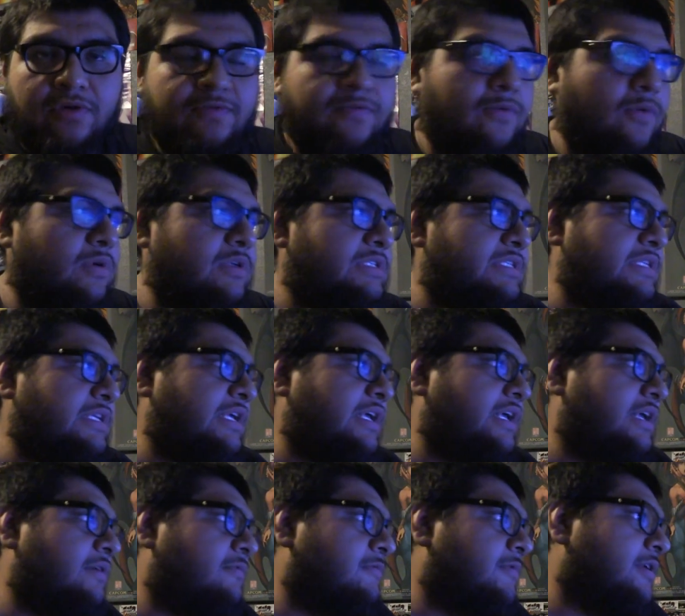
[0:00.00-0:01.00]
forcing
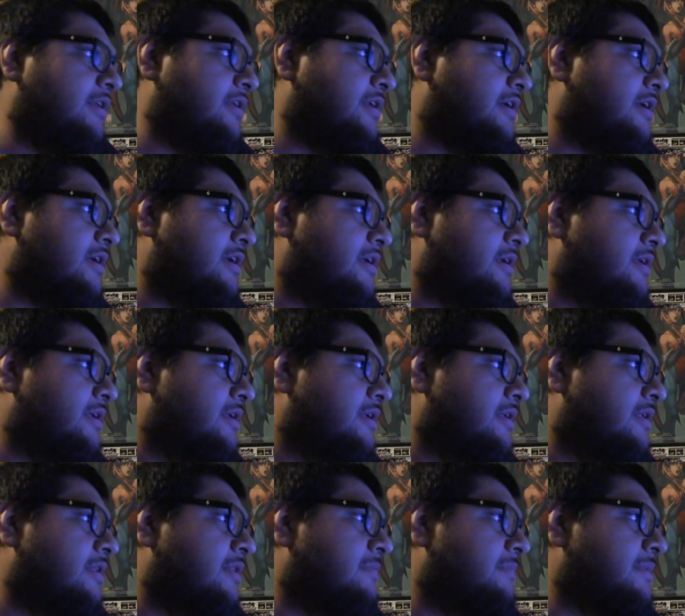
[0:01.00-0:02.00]
it and whatnot.
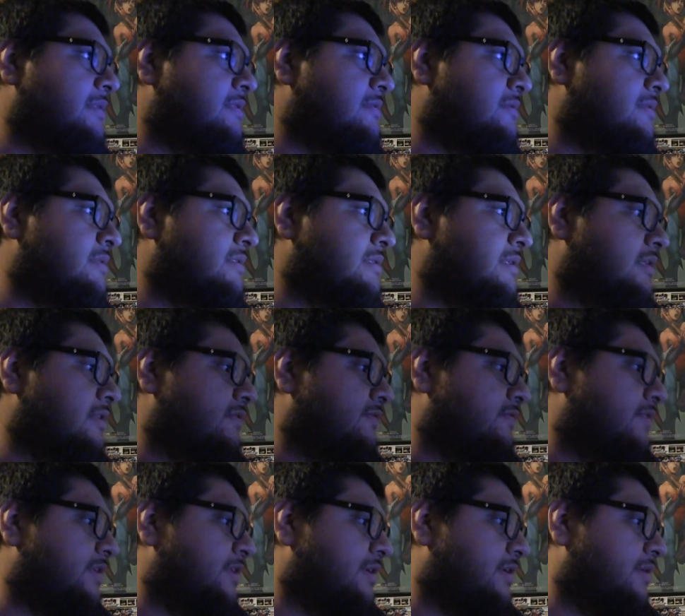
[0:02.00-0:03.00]
Let me see, what's the other
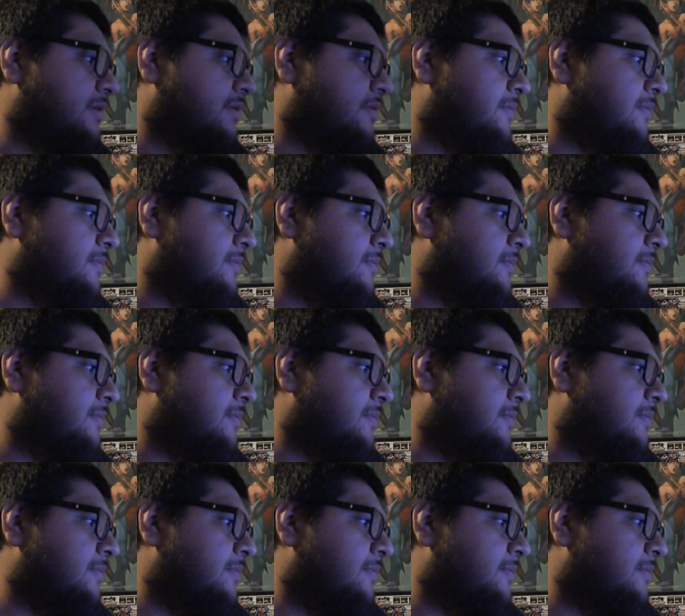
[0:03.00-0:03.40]
video?